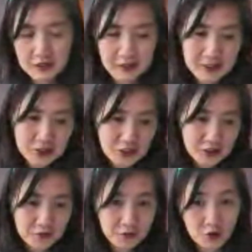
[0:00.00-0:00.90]
That
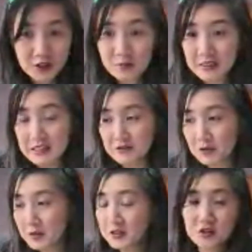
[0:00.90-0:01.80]
took 40 minutes for
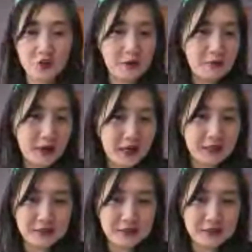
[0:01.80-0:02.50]
me to show my bag.